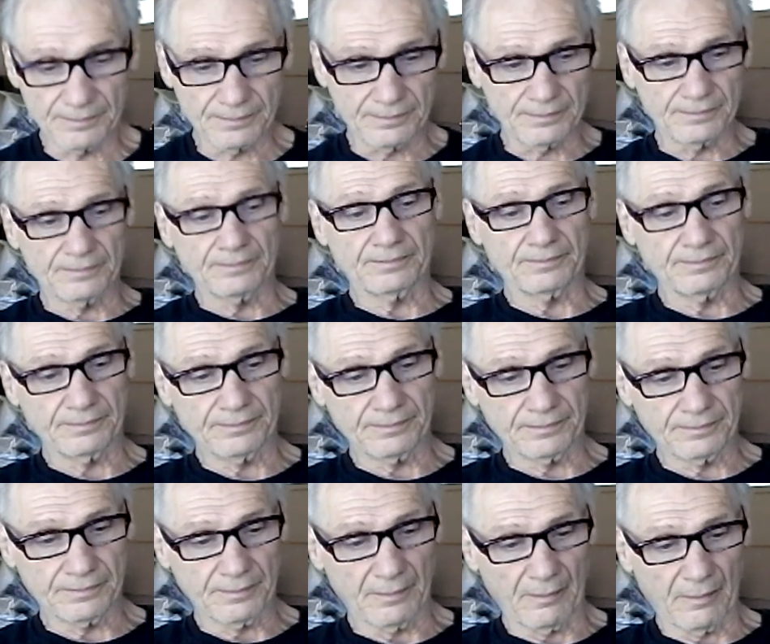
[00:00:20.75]

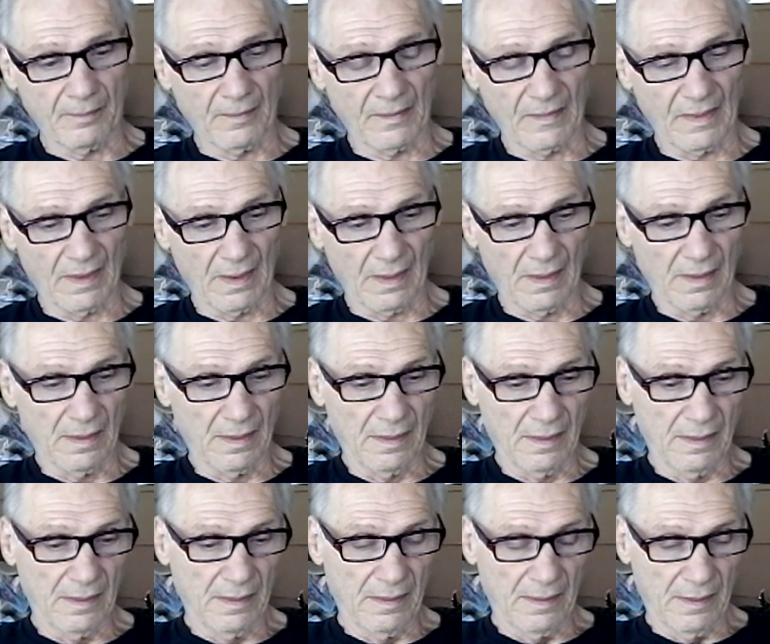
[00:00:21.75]

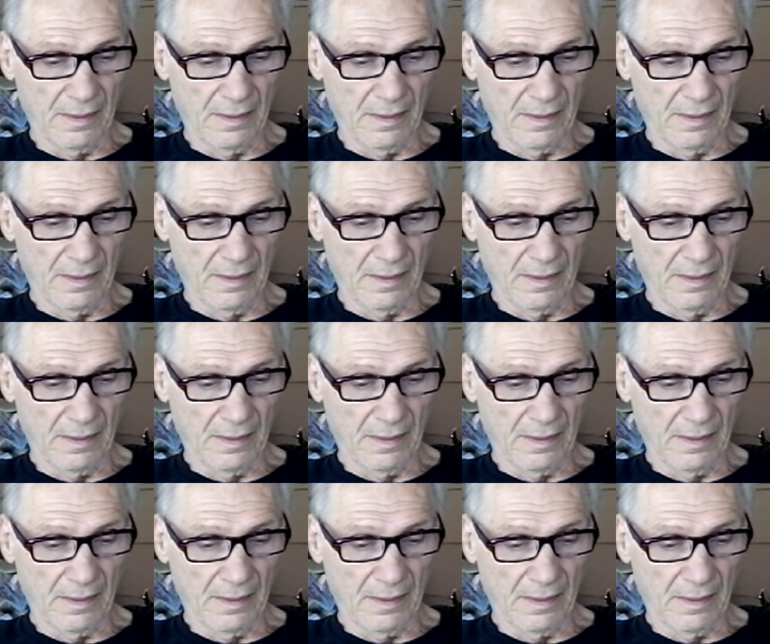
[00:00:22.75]
Nobody speaks.